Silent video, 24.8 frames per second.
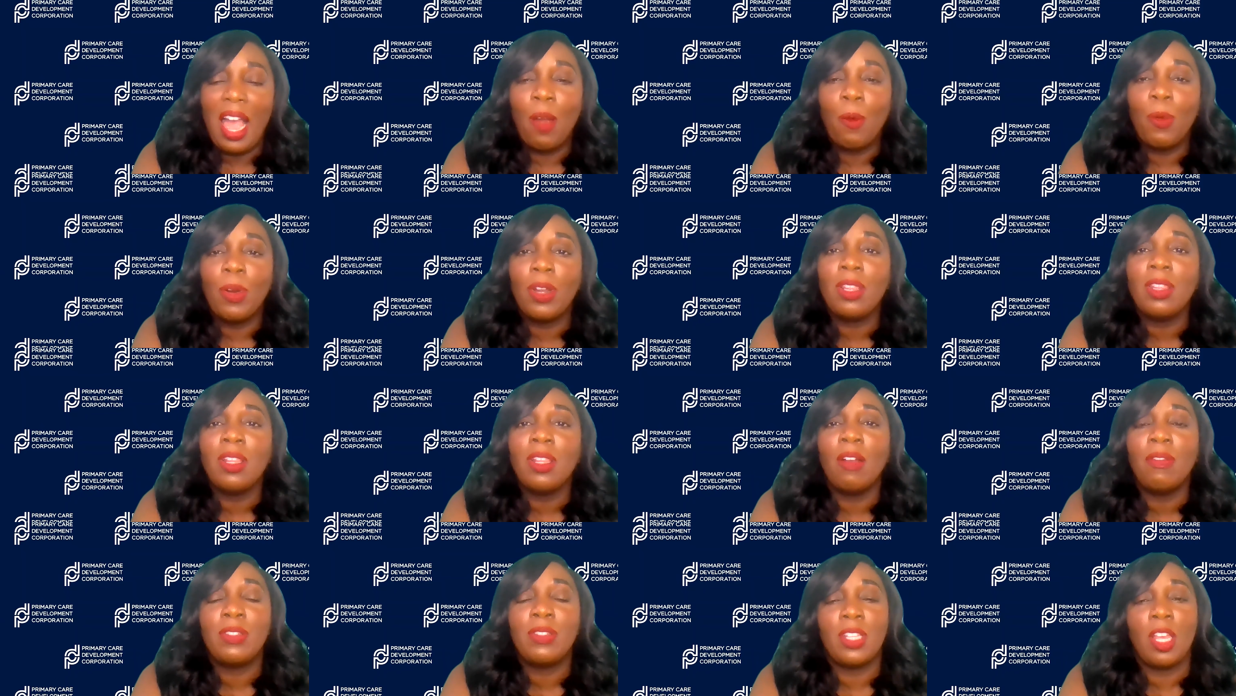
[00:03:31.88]
I would
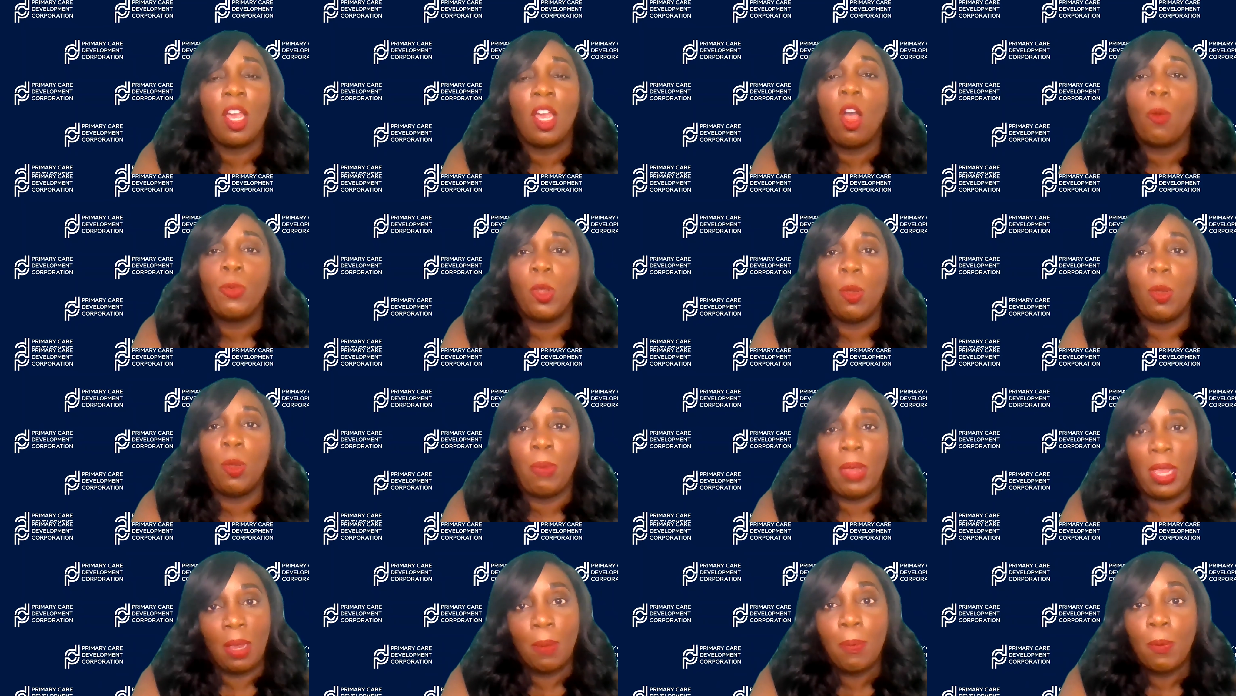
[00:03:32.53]
love to help
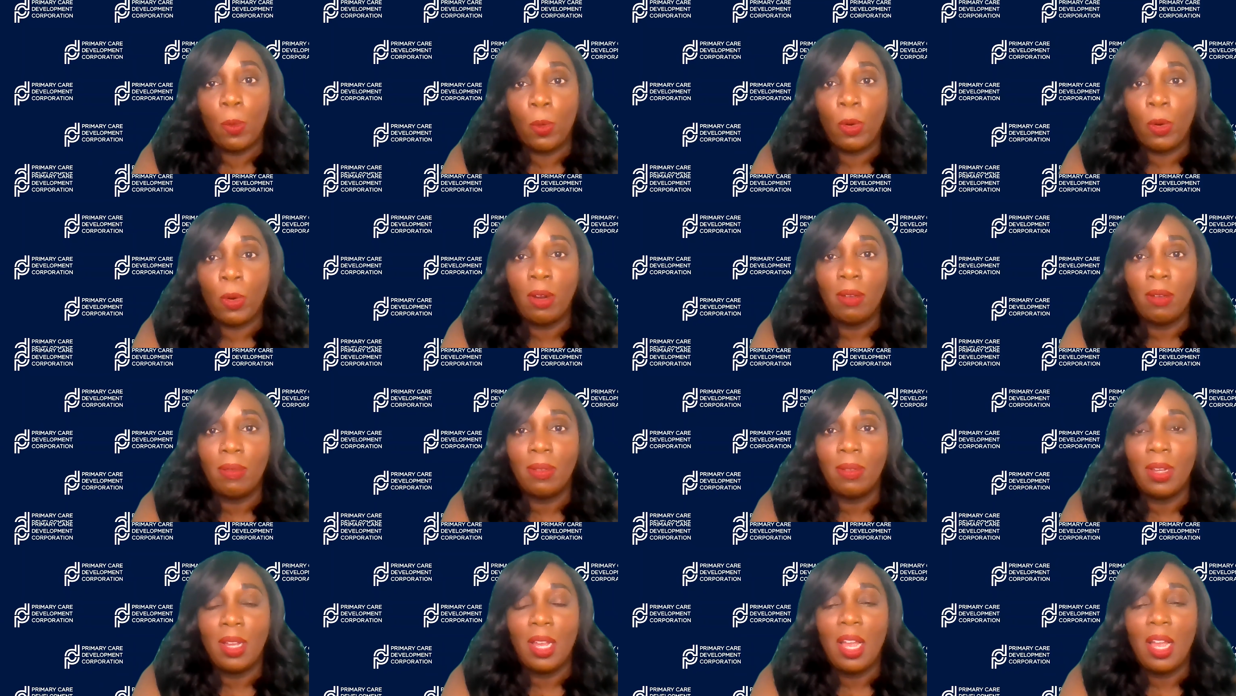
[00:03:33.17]
you make
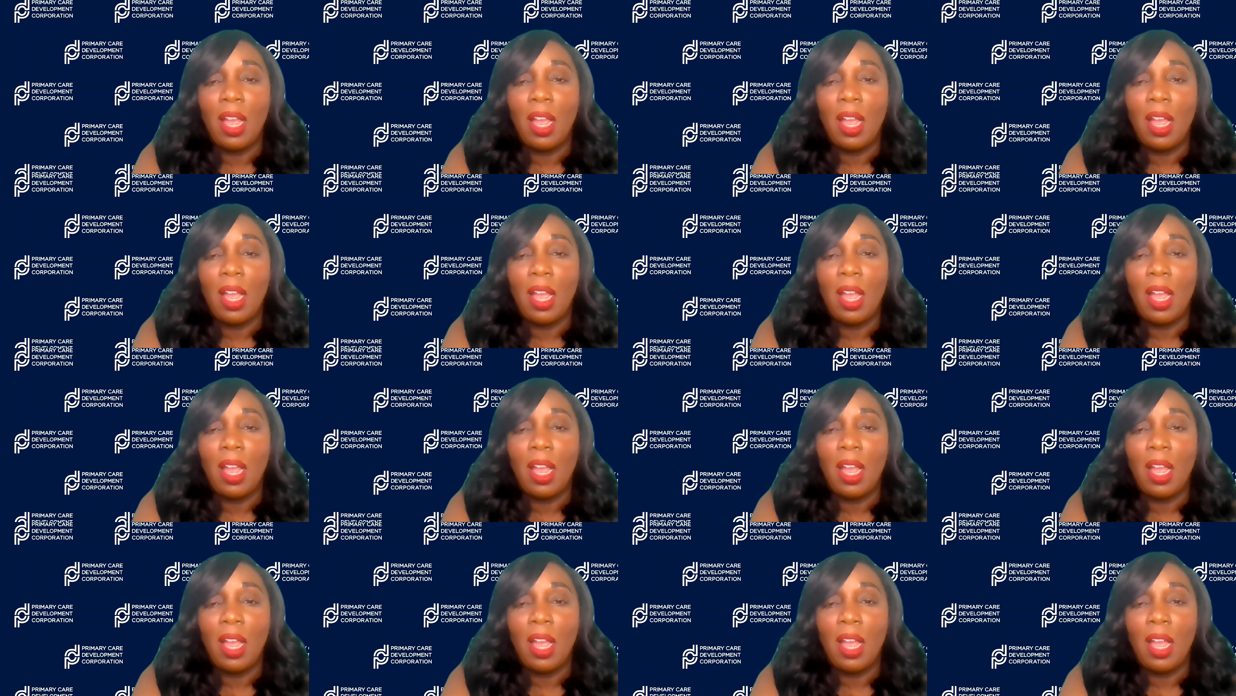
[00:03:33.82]
more.